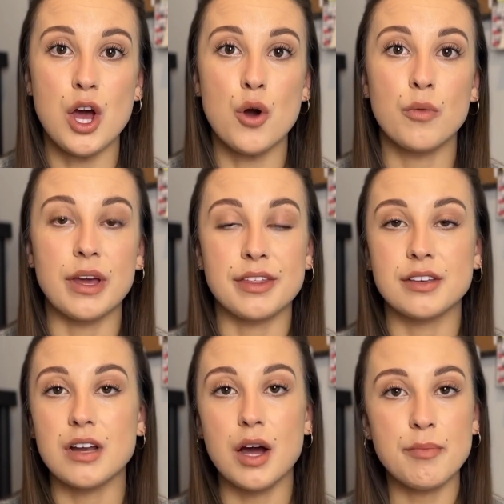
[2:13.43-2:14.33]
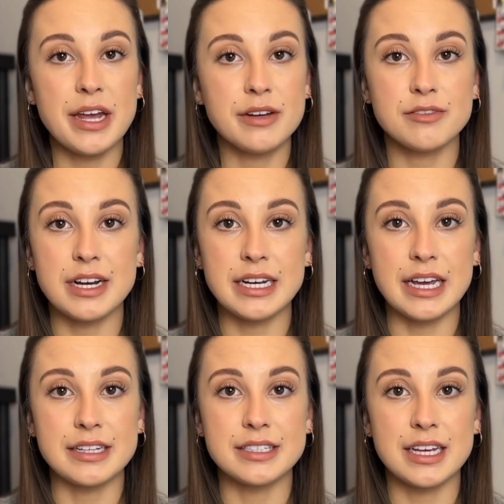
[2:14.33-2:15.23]
with not paying for any
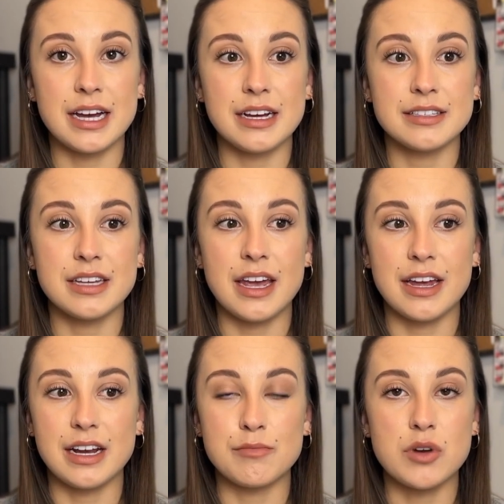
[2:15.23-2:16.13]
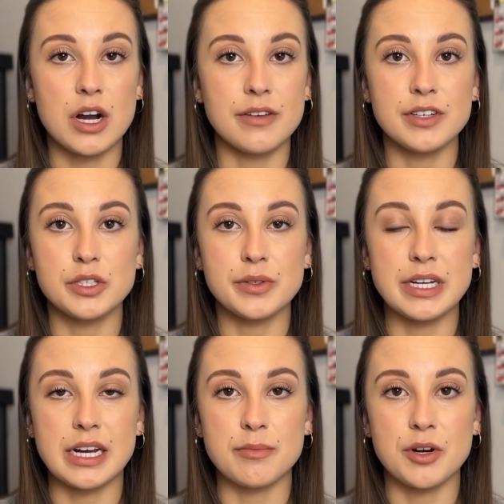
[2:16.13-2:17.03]
Etsy ads, and I'm not even doing
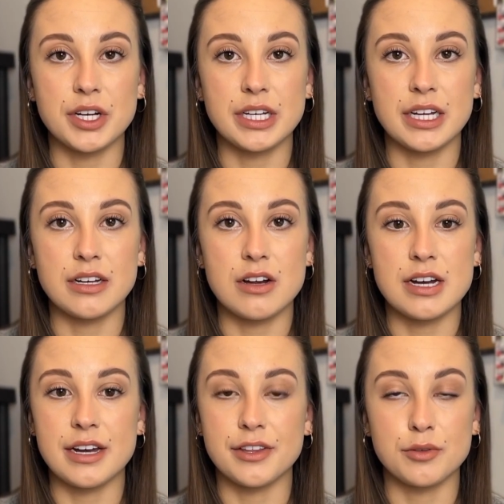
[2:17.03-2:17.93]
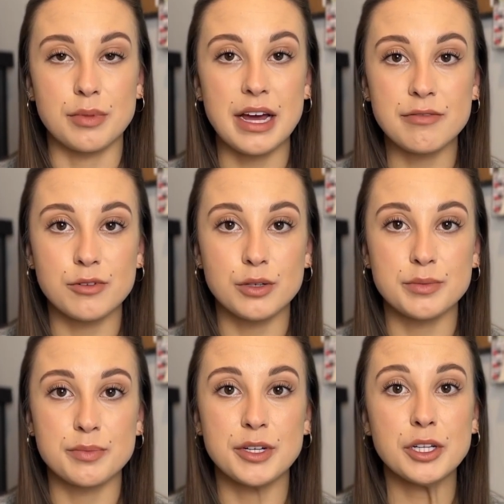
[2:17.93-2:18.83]
any marketing on any of the platforms
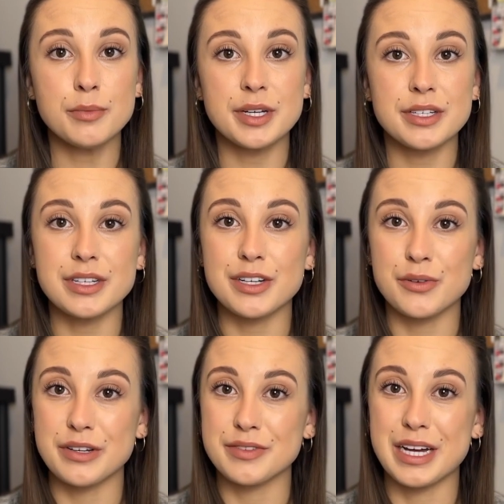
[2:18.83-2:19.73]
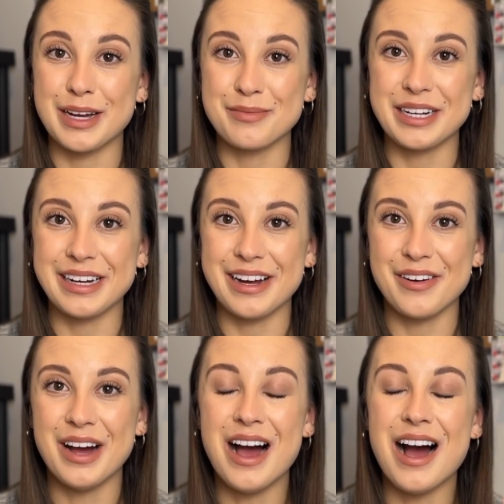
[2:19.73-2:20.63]
purely because I don't have time right now.
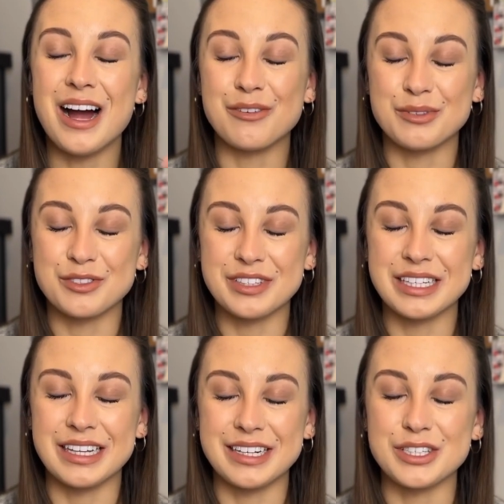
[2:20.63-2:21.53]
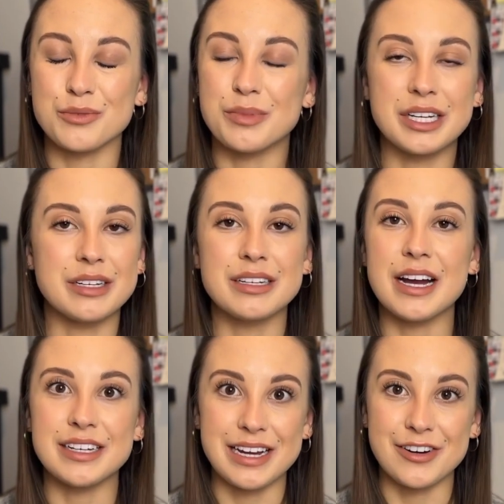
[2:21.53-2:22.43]
I would really like to, but I
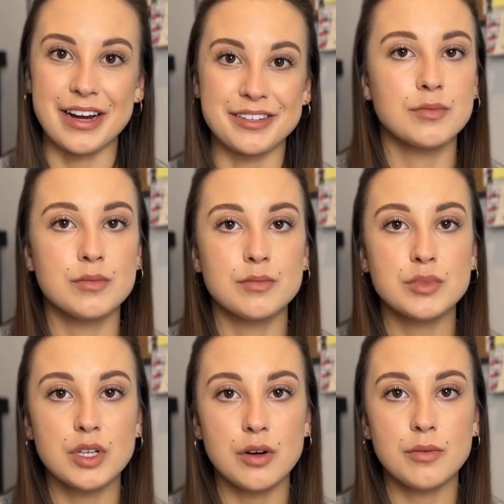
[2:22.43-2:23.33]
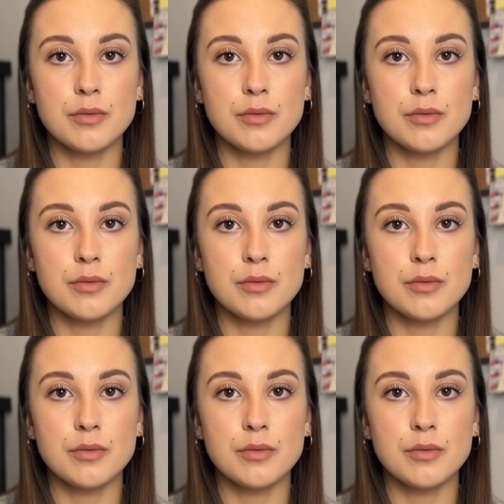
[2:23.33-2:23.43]
digress. So